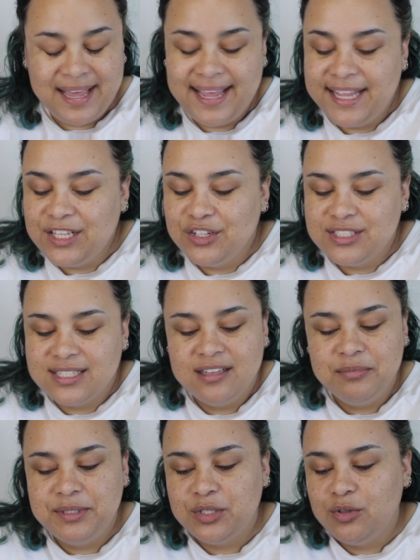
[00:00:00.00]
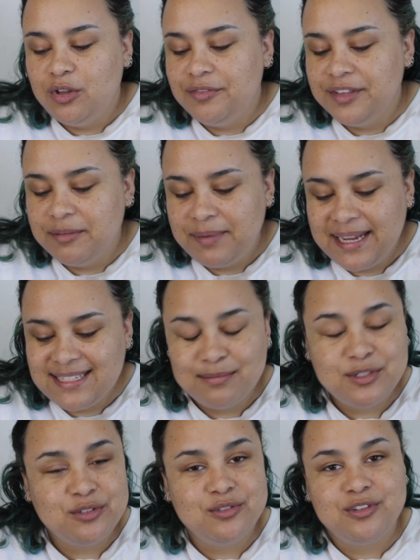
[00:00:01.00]
hair looks a little bit all over the place.
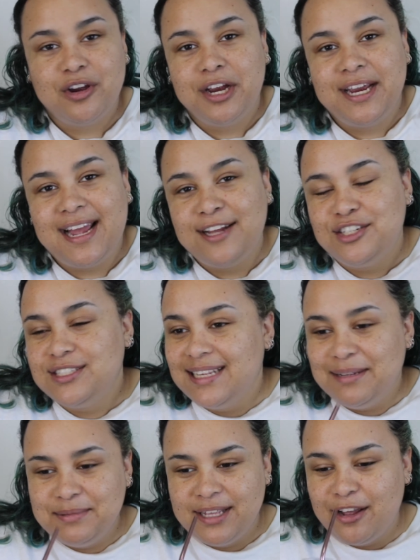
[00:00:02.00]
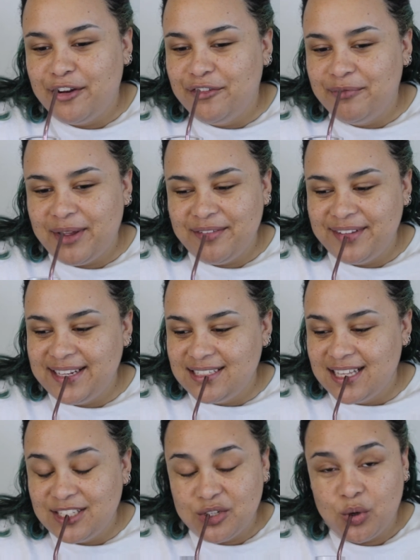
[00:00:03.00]
I'm so sorry. I just clipped it out of my face.
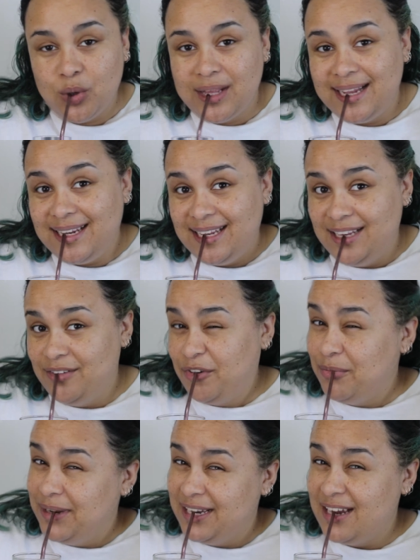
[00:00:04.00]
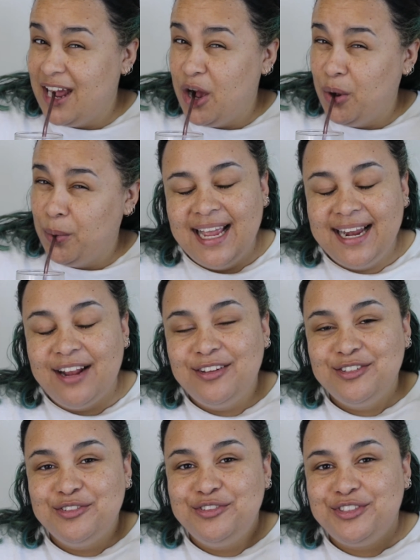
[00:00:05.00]
That's all I need from it now. And I
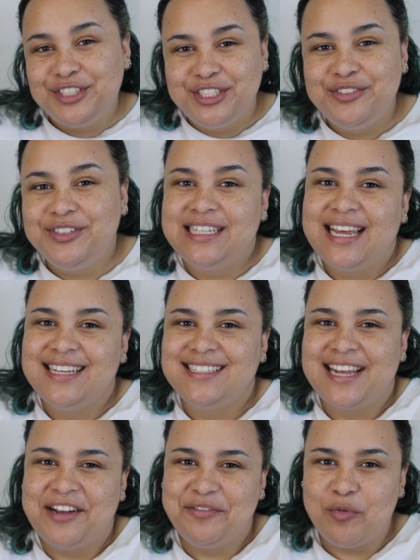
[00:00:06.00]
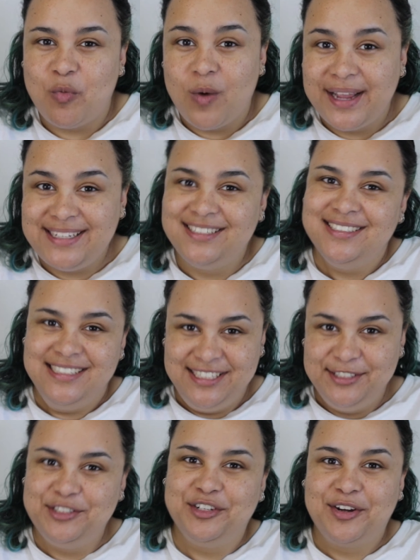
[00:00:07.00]
also just realized I have a white
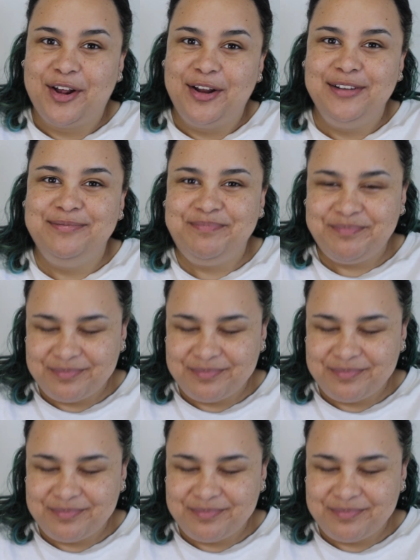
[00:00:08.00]
t-shirt on.